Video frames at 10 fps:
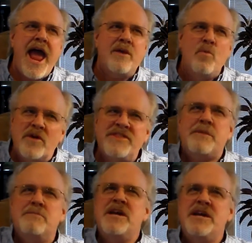And what
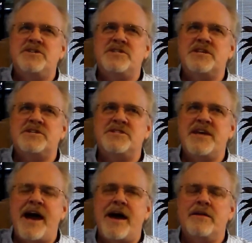that means is
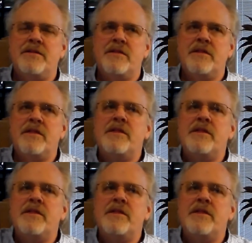that